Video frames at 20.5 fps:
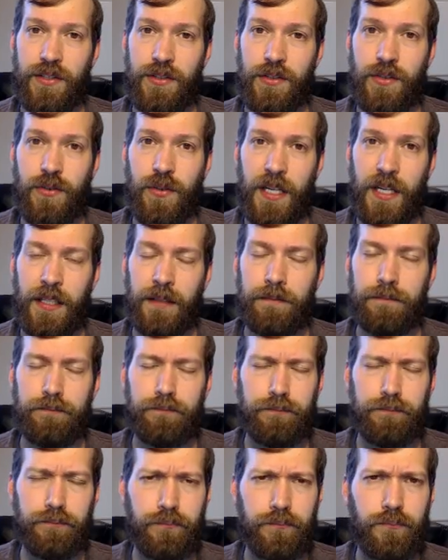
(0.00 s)
green.
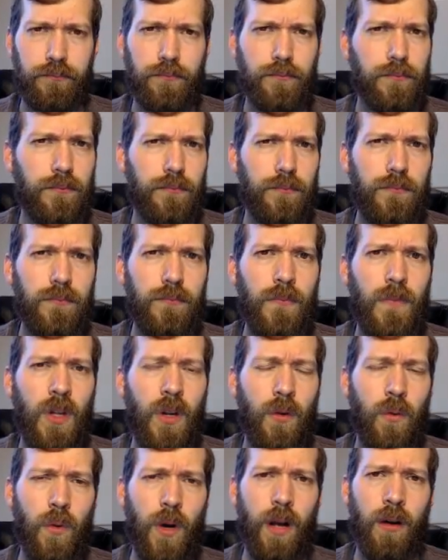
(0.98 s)

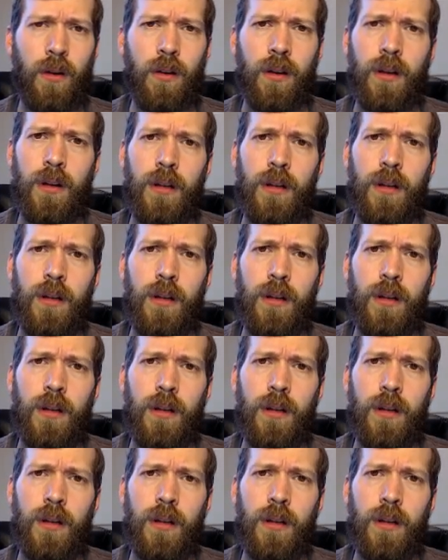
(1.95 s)
Well,